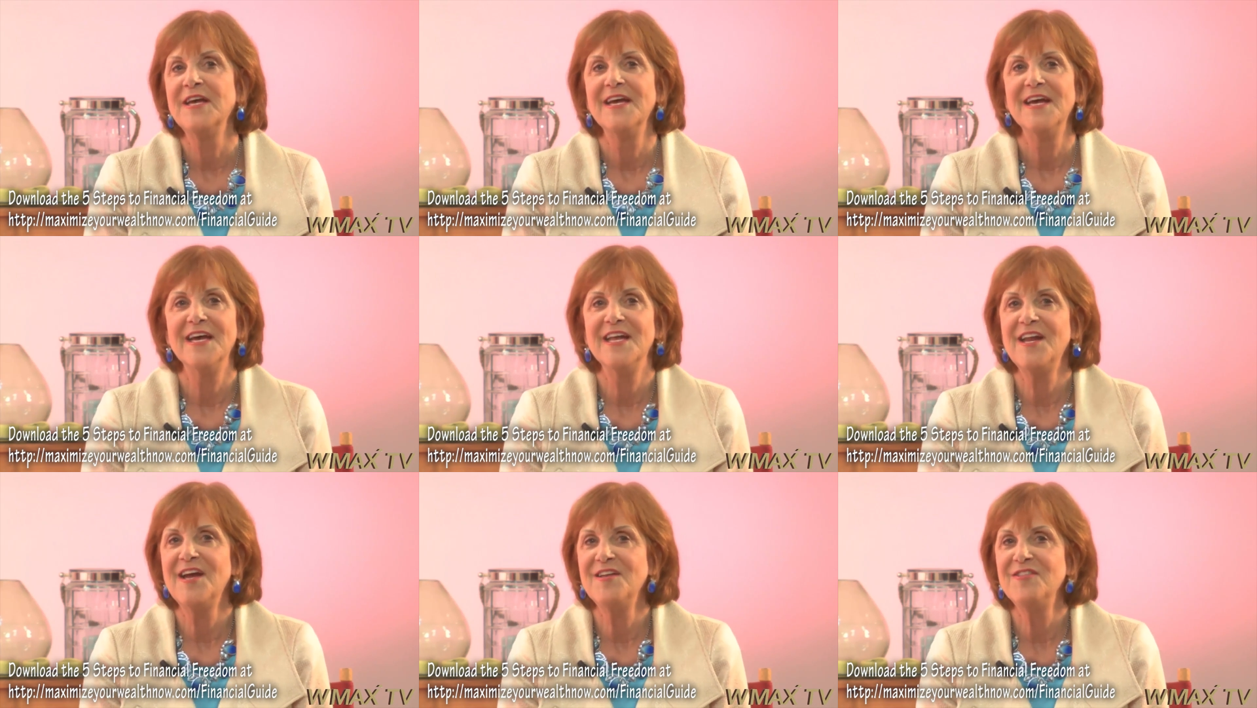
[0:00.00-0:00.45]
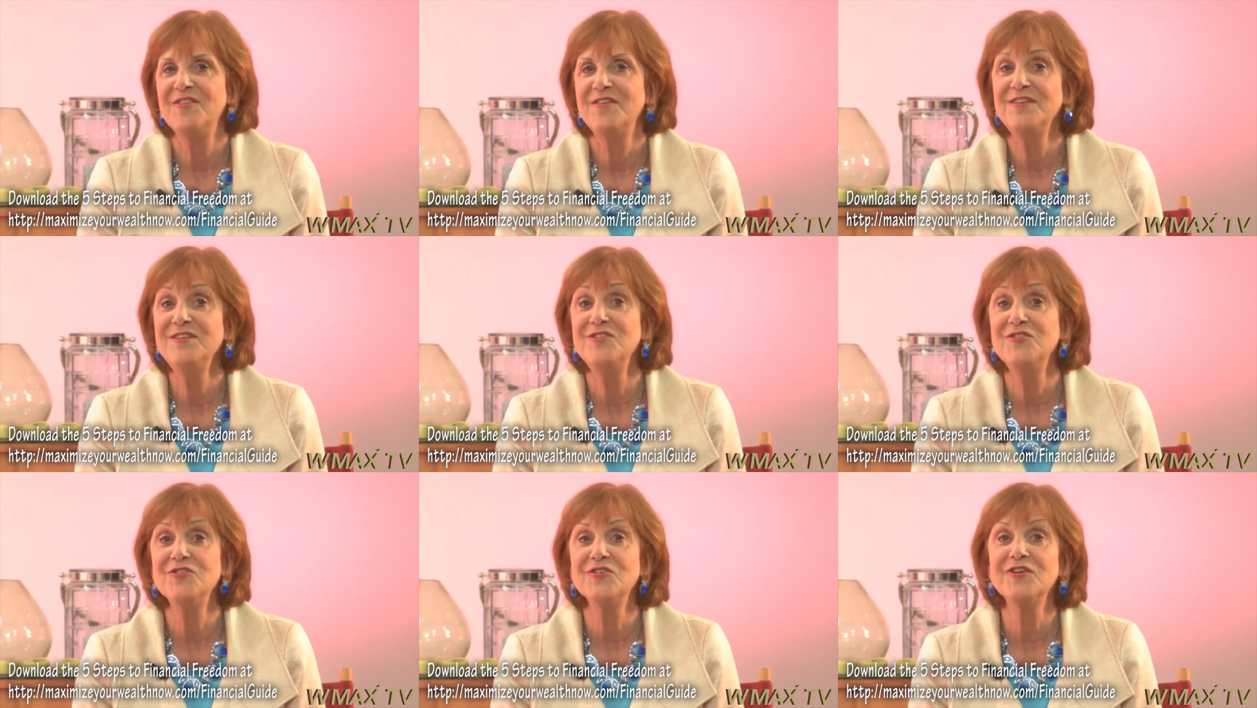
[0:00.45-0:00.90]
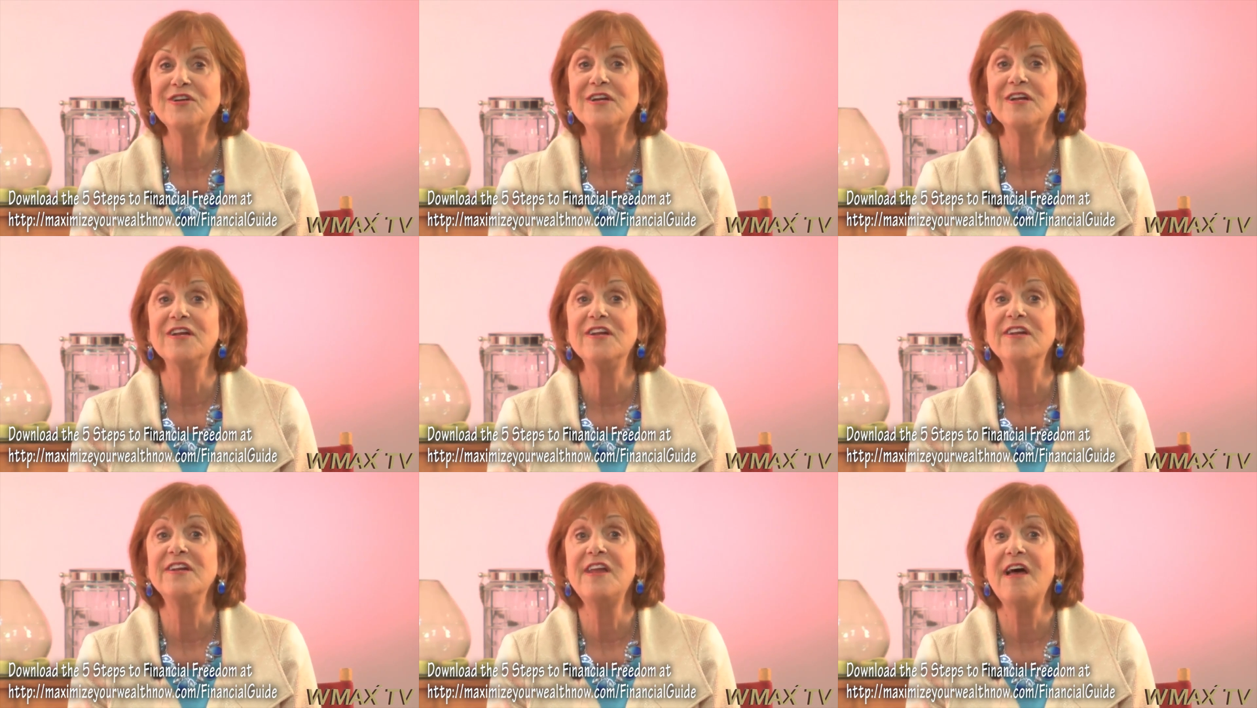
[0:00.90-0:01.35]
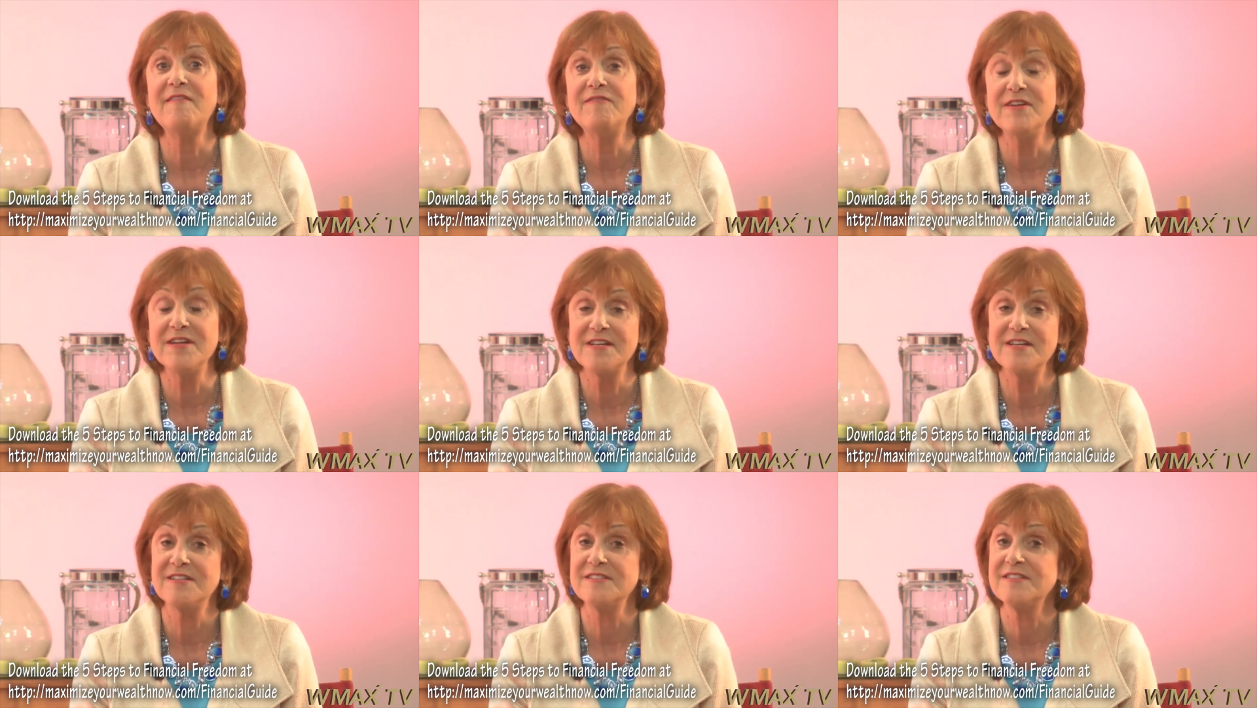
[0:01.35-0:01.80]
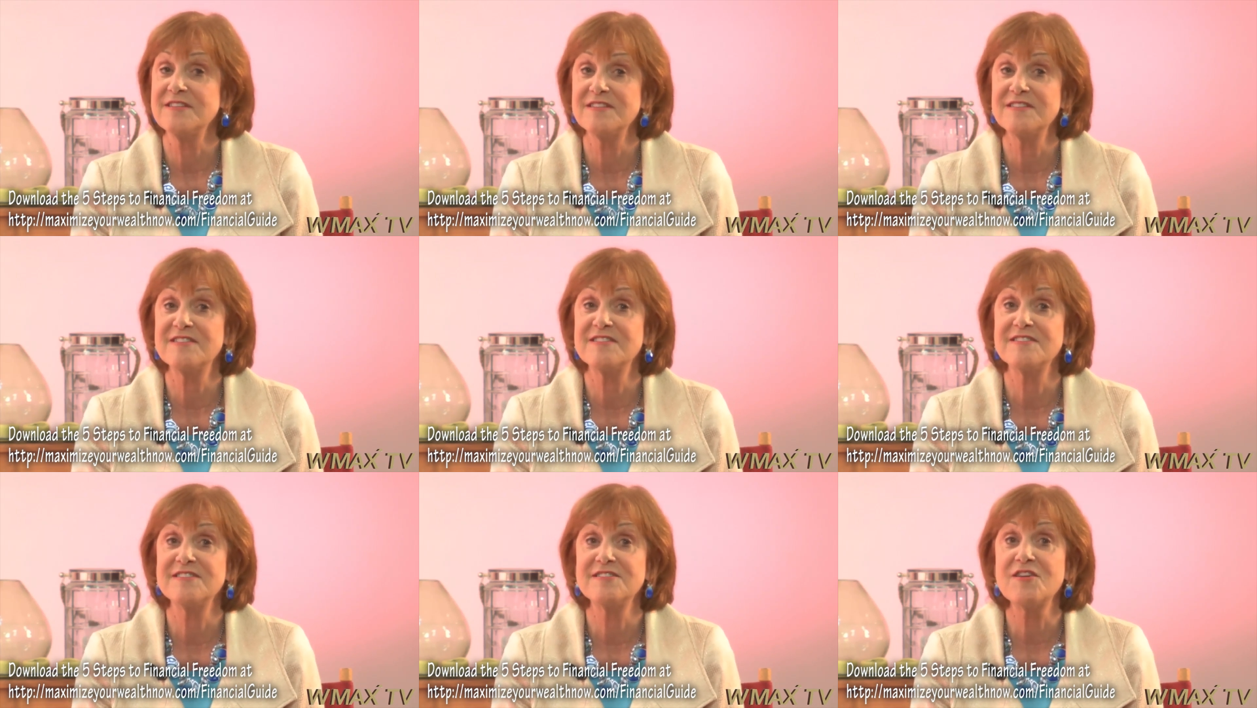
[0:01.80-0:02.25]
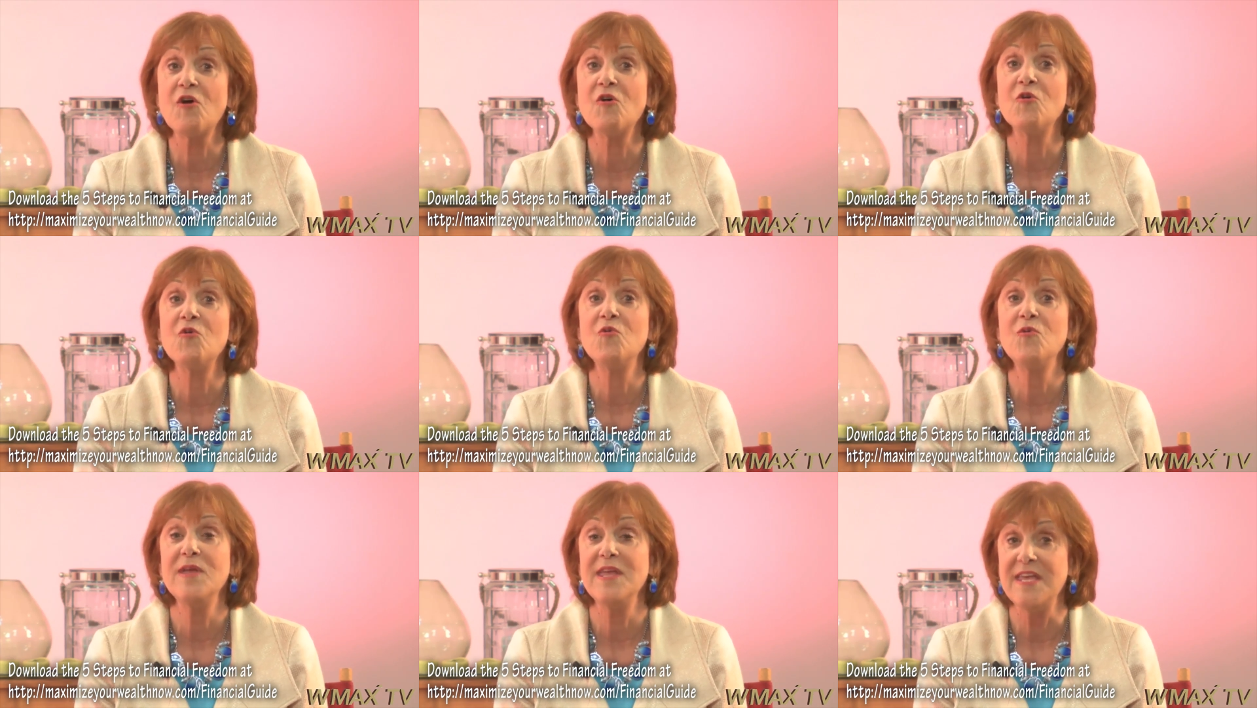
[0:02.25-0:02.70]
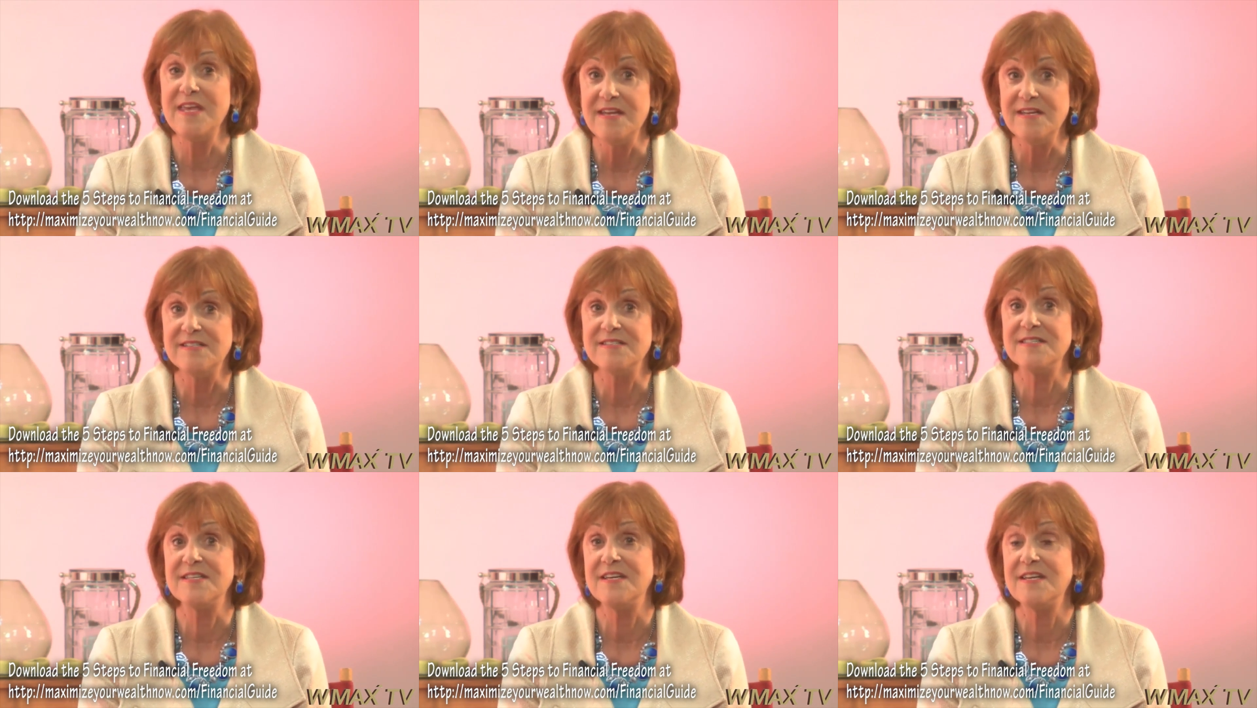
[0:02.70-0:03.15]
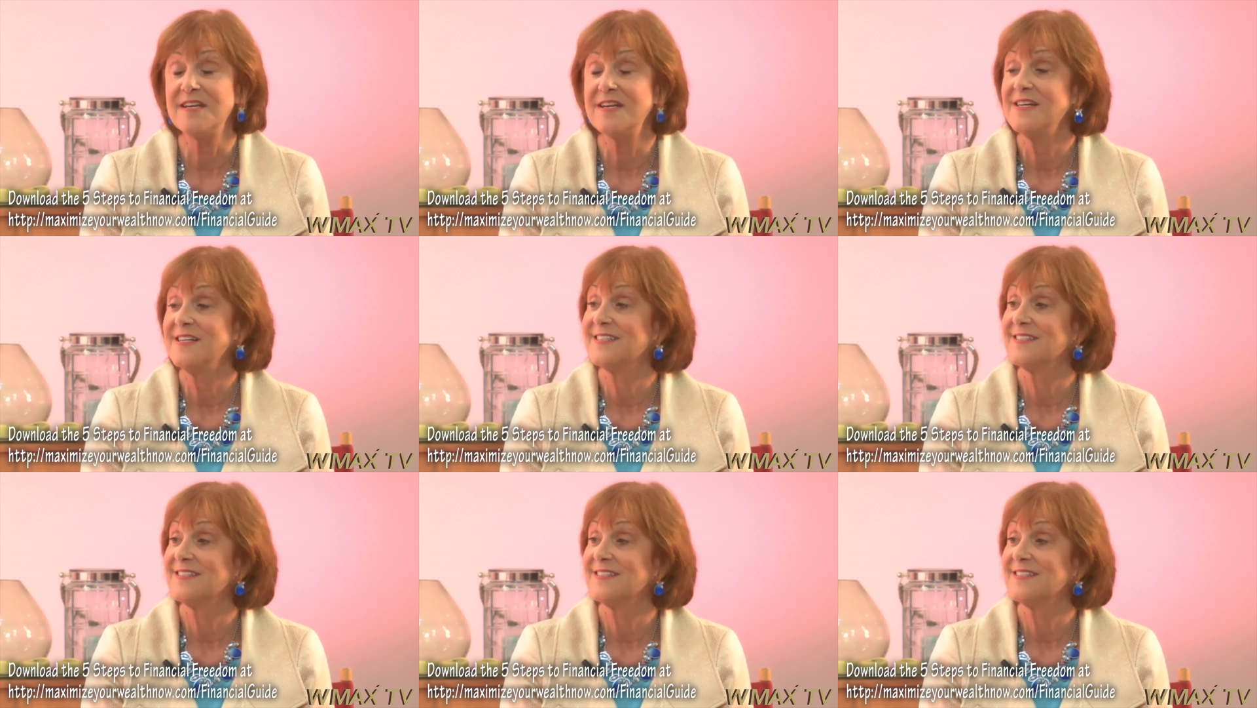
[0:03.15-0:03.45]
And I think you're going to love it because it's so easy.